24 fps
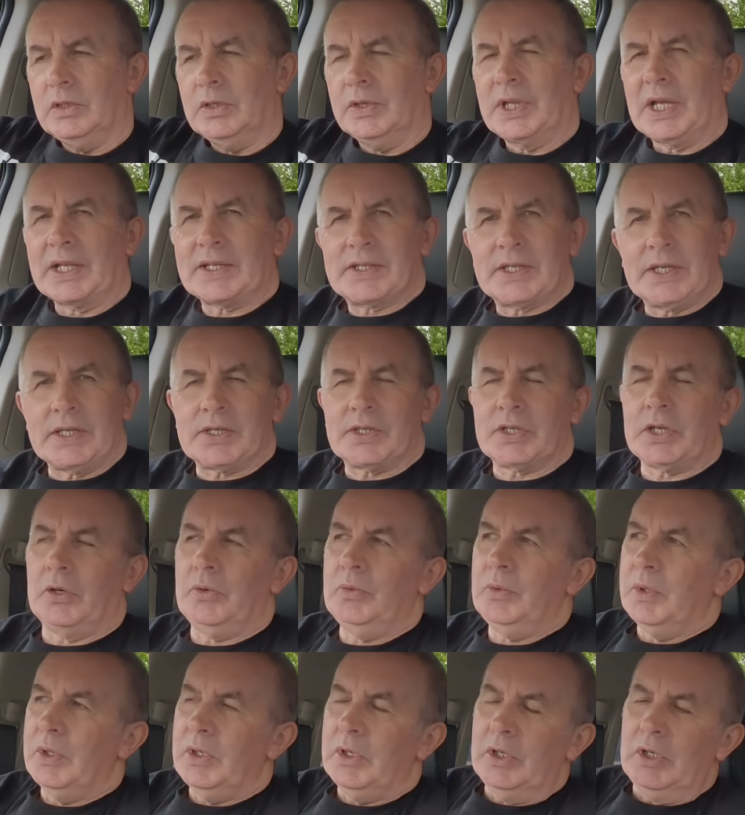That's it. So
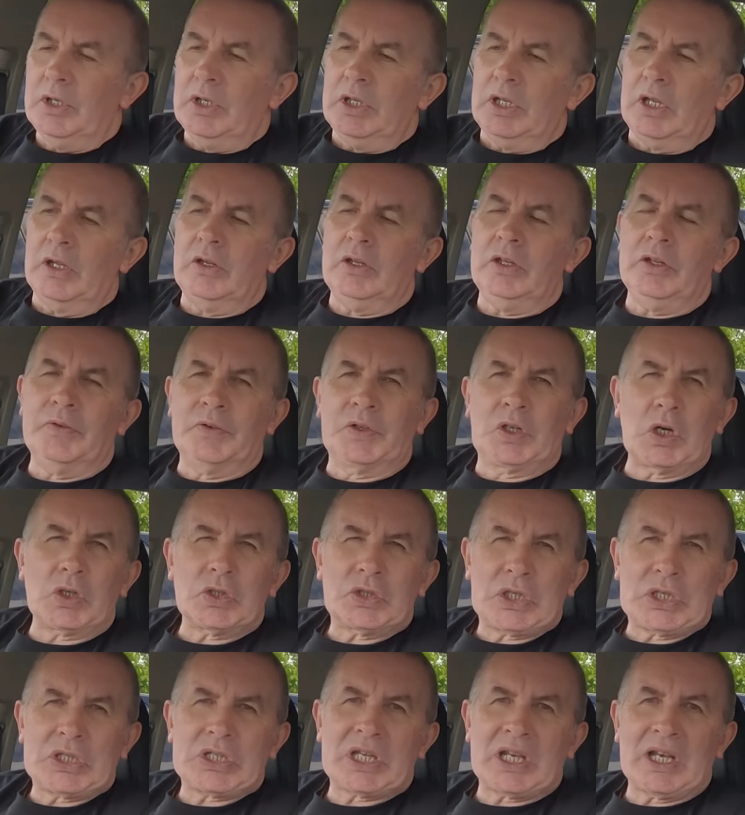you've got
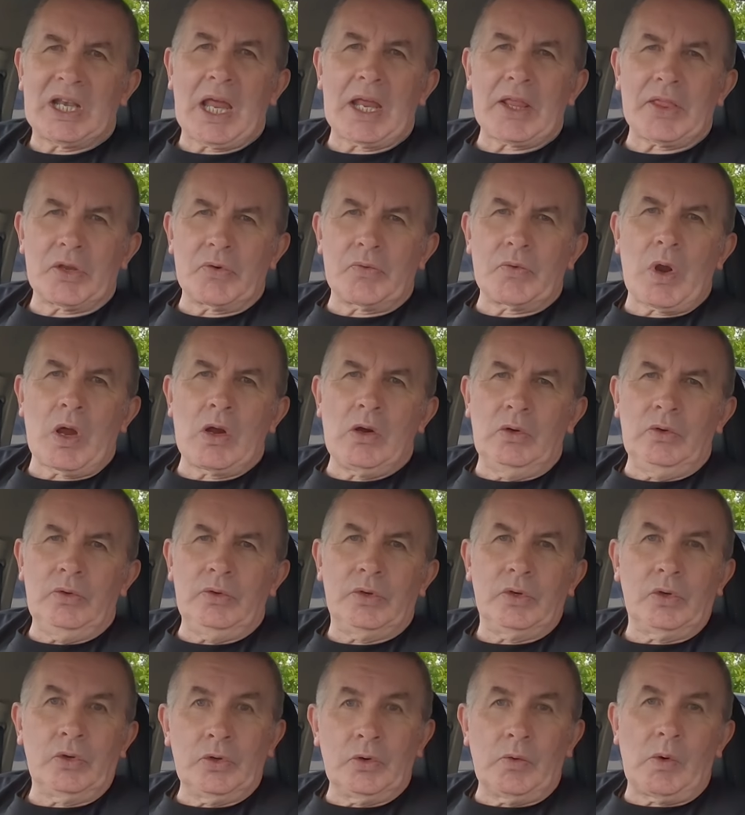to select the road,
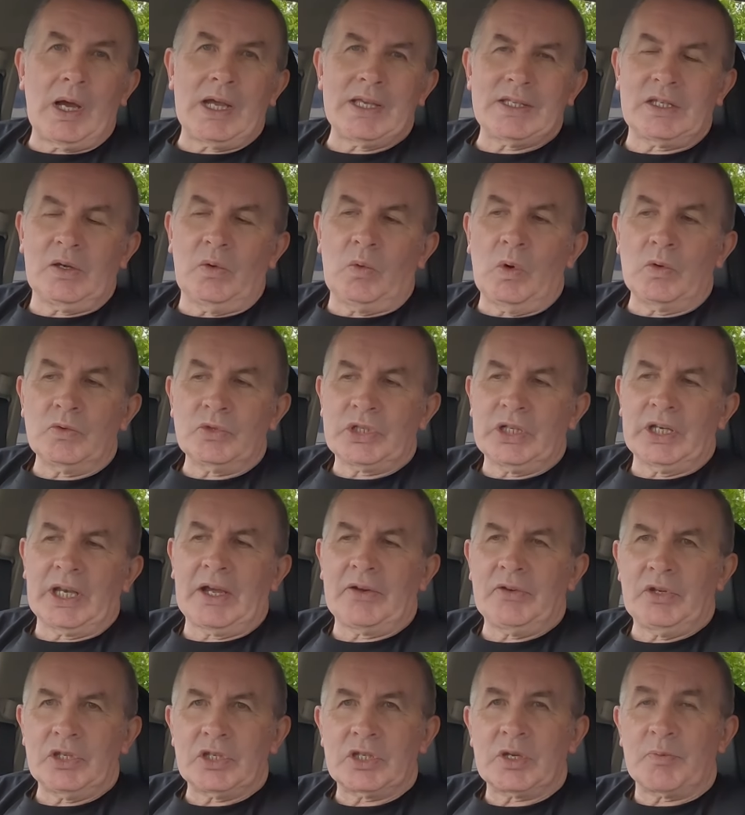otherwise it won't allow
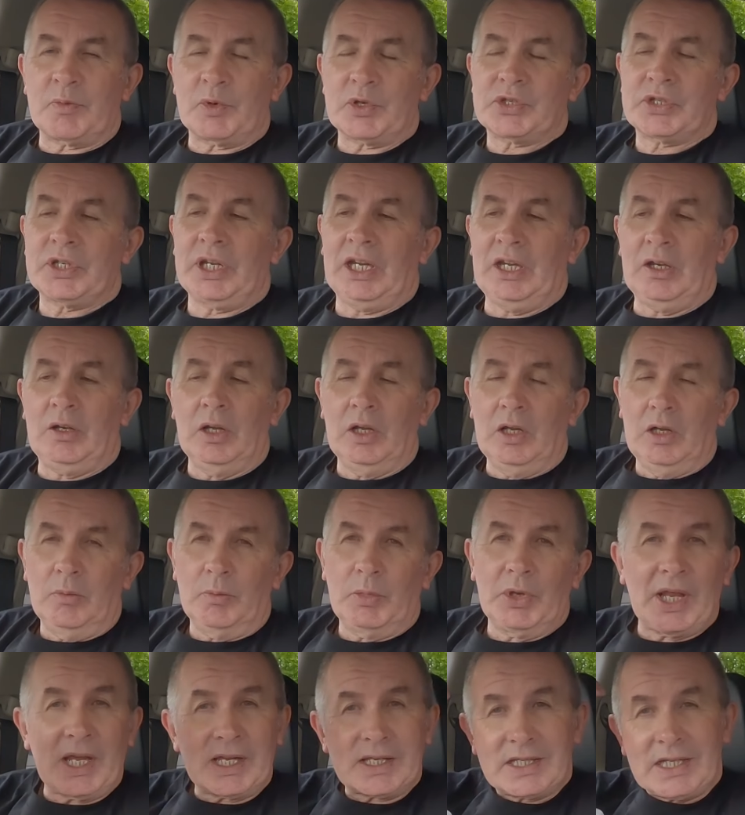you to proceed.
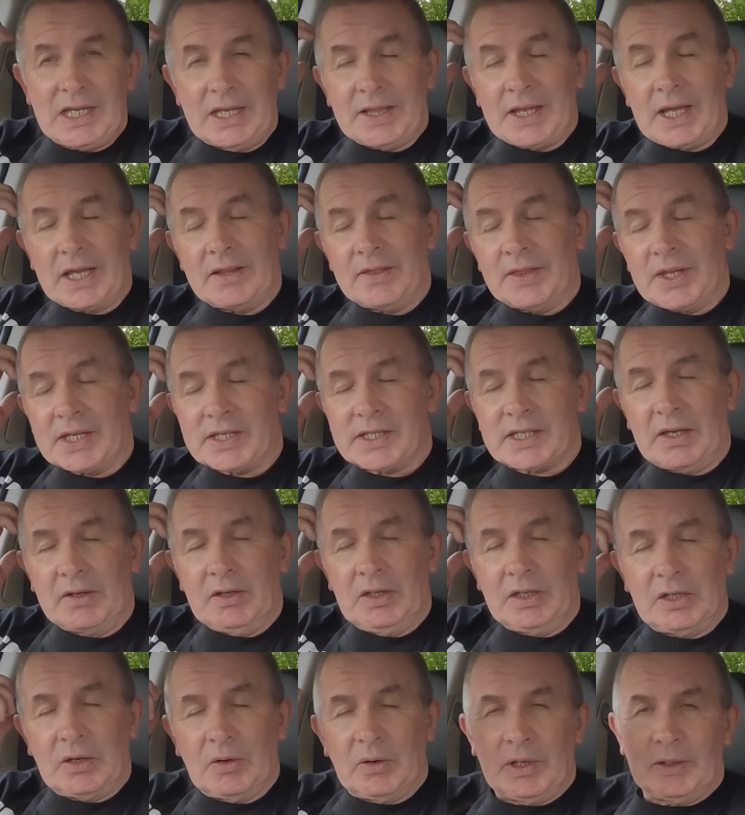But that's it. That's how
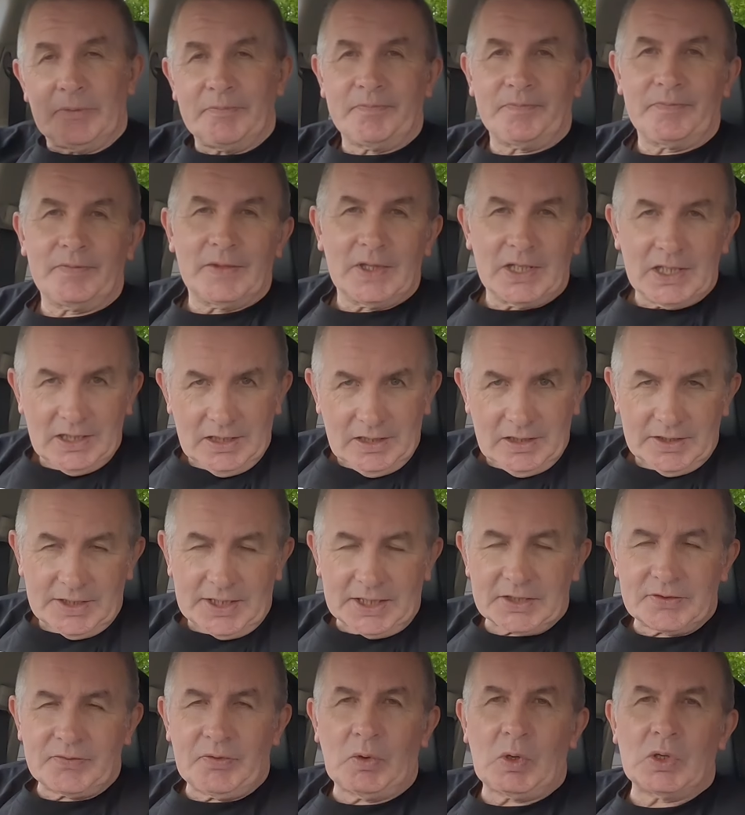you do it.
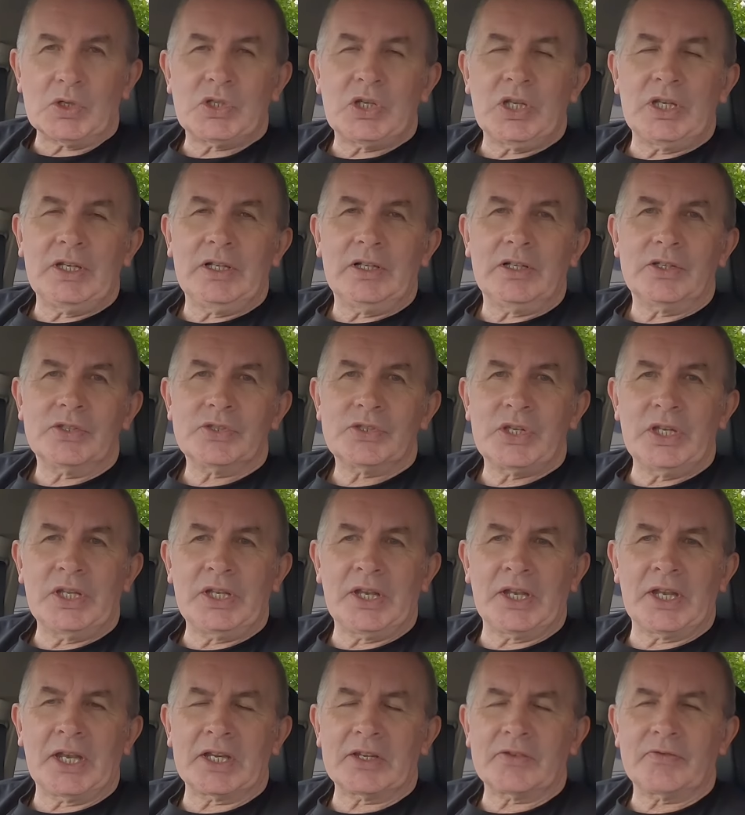Thanks for watching. See you in
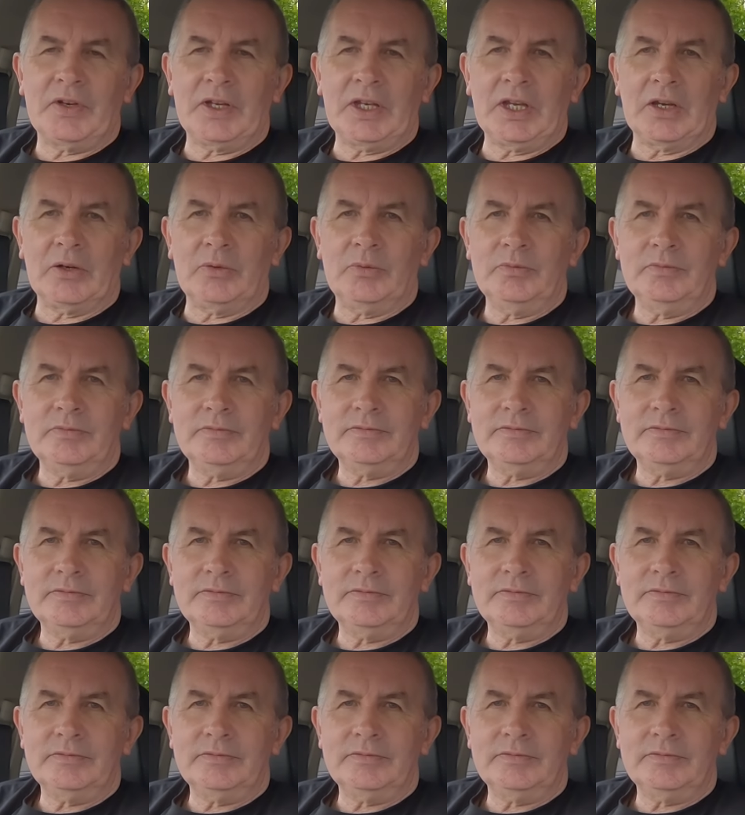the next video.